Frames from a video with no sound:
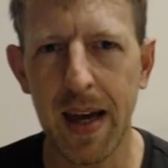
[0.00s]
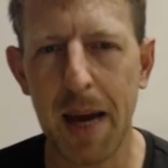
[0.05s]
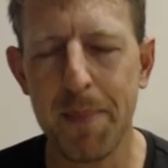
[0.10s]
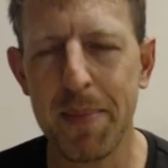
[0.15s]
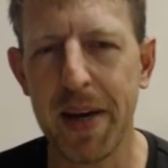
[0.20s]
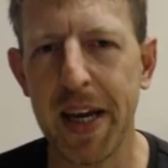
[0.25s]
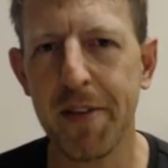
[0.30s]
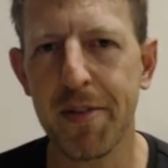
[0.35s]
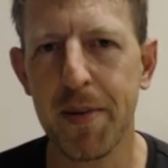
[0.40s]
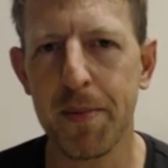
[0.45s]
And
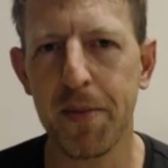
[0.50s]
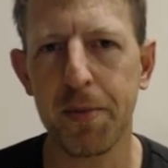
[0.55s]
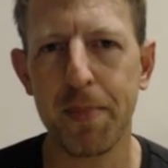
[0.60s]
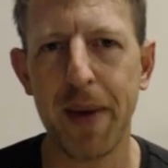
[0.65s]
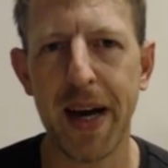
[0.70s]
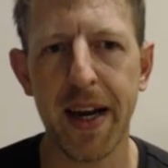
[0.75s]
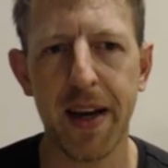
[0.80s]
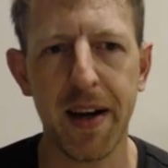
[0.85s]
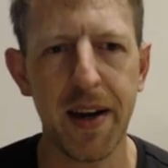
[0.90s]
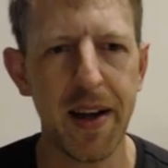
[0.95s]
being from
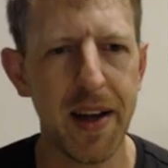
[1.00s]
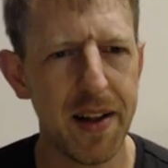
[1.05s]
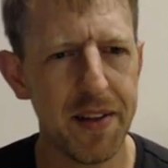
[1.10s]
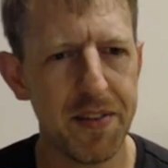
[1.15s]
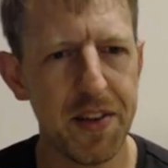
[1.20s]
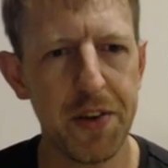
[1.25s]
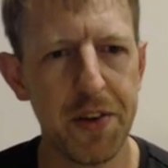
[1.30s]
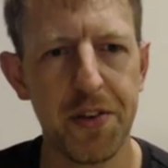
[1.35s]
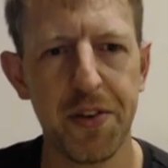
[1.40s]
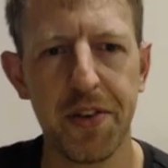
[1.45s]
Spain,
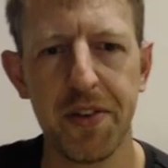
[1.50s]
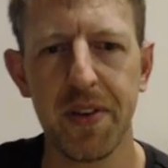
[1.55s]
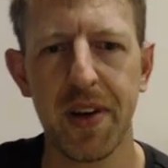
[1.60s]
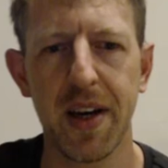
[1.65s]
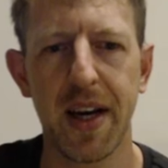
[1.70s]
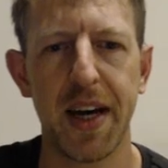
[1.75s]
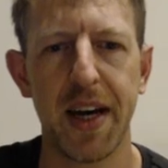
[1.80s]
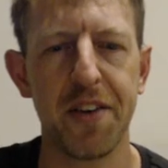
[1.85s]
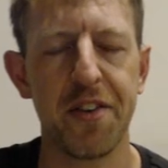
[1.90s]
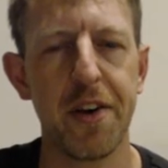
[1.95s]
this
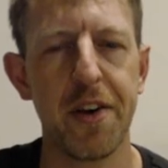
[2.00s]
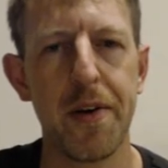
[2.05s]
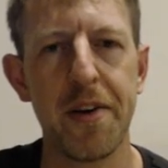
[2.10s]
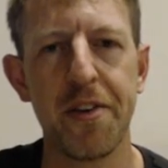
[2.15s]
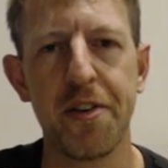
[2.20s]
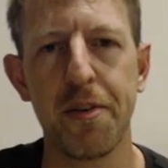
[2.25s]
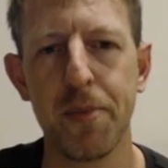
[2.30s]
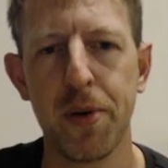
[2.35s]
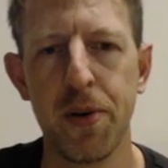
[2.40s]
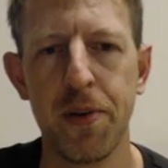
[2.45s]

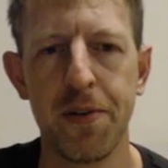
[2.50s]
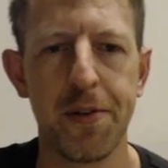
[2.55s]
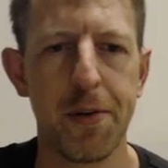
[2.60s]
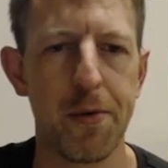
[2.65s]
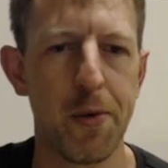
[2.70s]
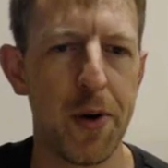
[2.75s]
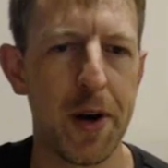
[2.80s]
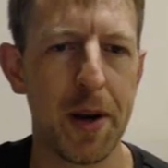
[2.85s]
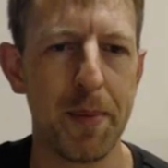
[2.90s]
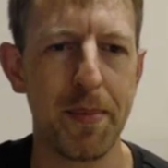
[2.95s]
series of moves
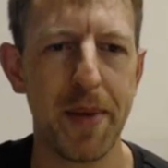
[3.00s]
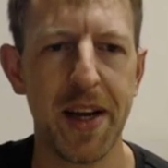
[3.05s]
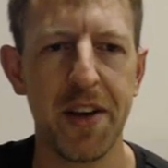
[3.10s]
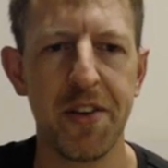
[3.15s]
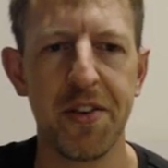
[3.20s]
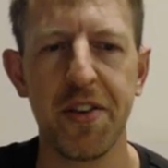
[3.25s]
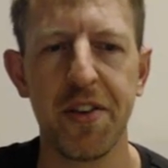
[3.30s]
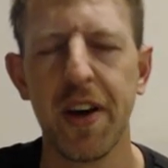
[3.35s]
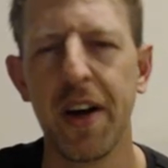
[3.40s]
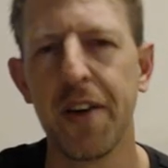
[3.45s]
to Ruy
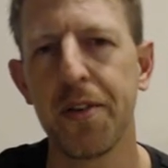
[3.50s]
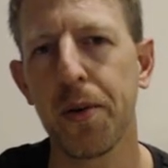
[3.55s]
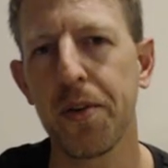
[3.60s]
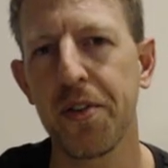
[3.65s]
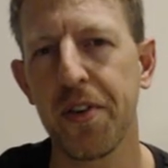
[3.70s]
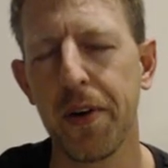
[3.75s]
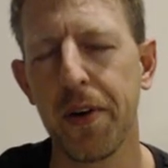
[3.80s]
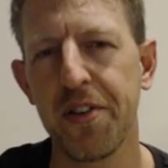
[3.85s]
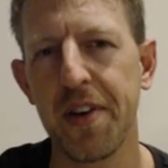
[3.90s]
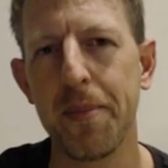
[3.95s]
López is
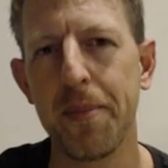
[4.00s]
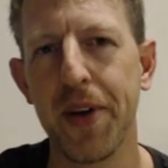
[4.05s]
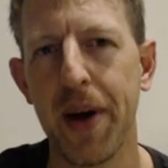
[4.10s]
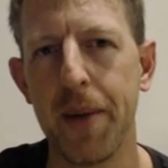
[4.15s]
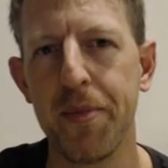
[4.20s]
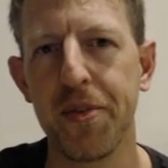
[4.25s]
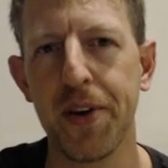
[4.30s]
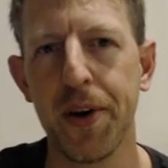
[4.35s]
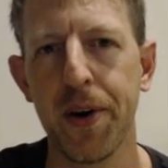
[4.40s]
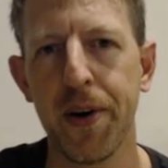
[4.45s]
also
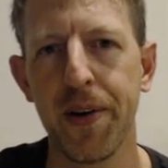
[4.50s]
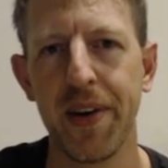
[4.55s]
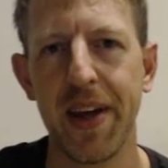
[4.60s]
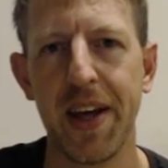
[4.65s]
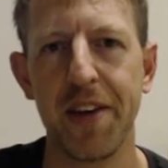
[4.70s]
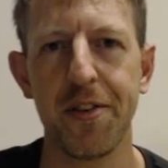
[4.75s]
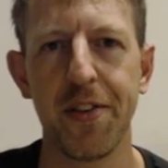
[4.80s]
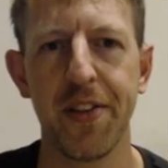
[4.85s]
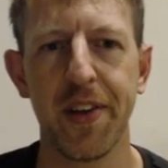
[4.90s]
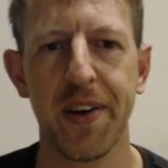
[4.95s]
sometimes known
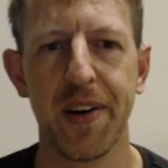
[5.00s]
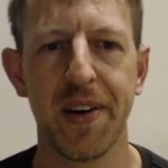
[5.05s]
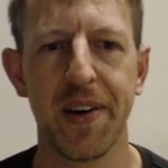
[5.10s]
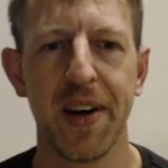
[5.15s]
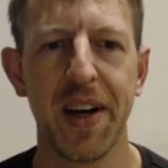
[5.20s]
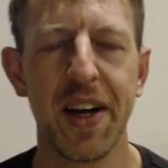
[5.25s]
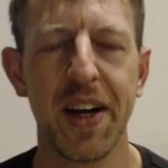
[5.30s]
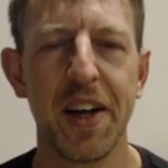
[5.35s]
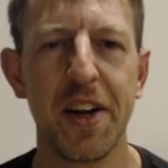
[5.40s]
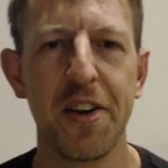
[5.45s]
as
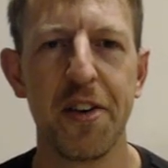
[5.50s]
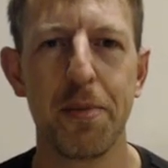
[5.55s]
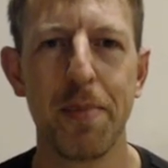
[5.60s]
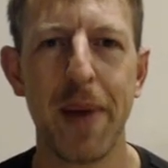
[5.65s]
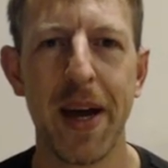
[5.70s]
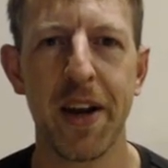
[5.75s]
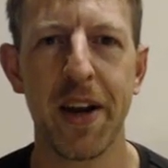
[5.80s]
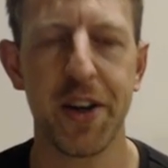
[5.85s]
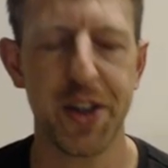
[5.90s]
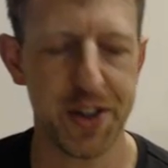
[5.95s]
the
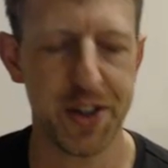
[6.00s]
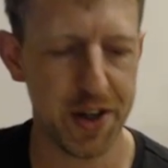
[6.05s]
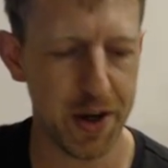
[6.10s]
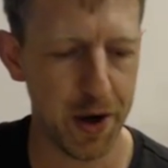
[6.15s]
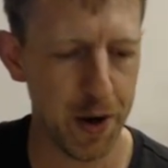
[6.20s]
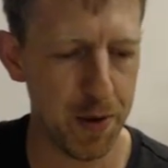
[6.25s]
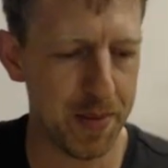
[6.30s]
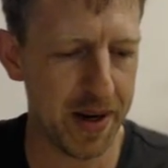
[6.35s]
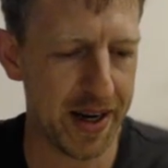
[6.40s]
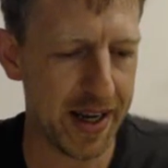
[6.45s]
Spanish
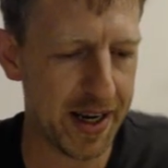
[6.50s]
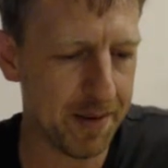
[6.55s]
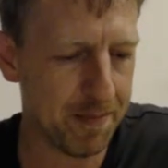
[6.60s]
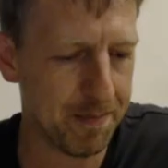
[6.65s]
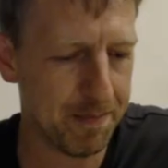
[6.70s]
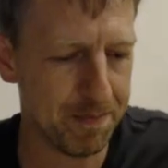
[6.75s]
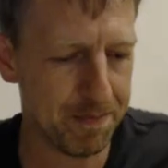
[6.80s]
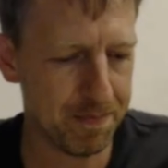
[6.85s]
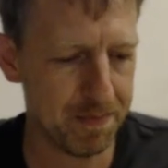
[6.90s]
opening.